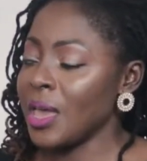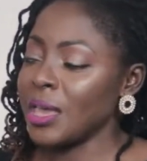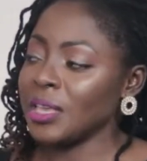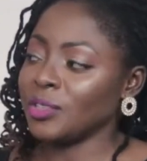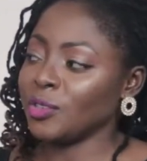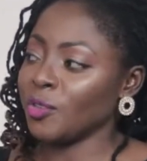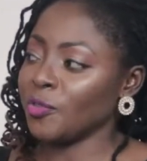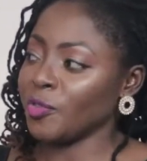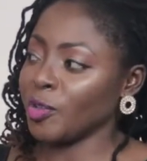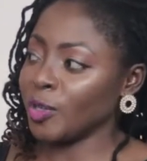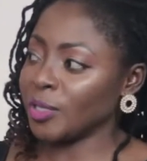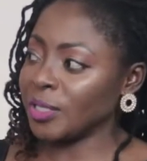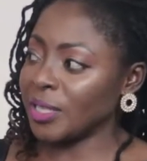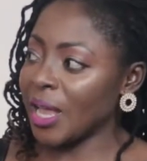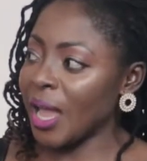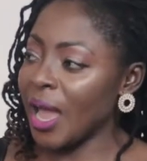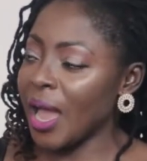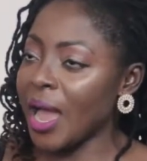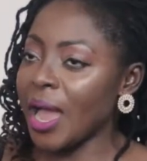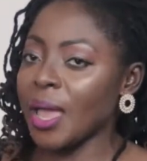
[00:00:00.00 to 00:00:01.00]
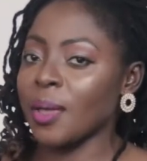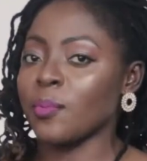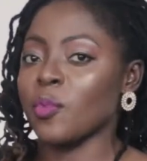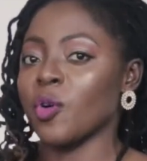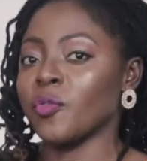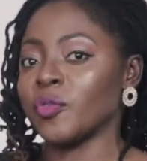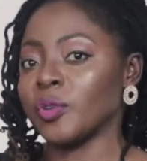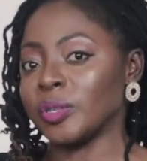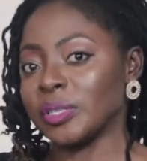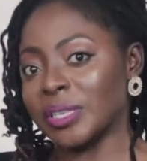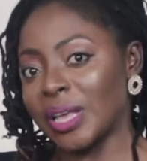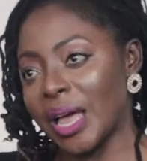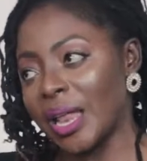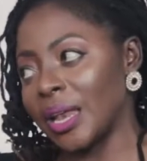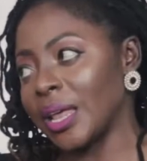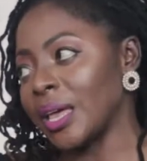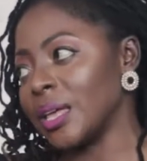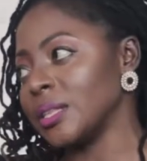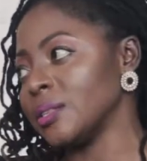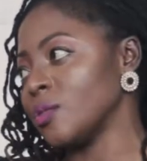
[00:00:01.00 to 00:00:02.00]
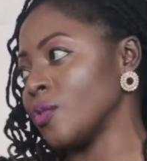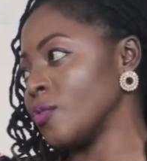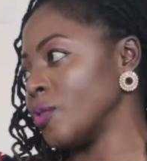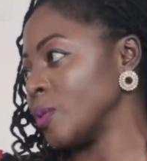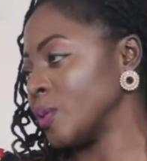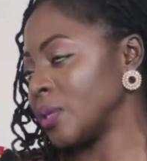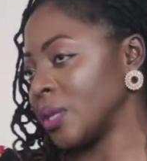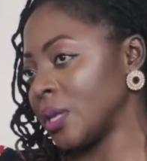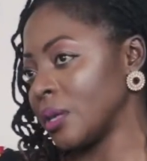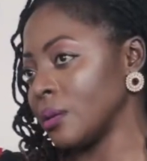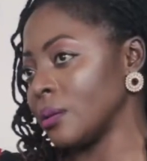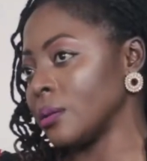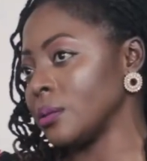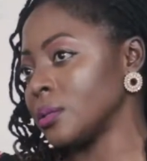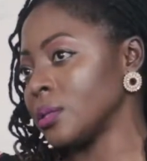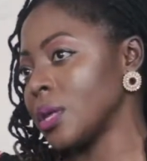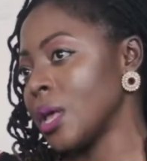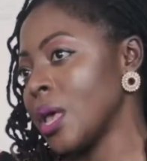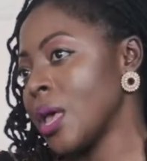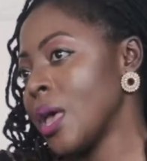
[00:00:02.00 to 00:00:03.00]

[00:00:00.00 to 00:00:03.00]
It's of your time, of your talent, of your skills,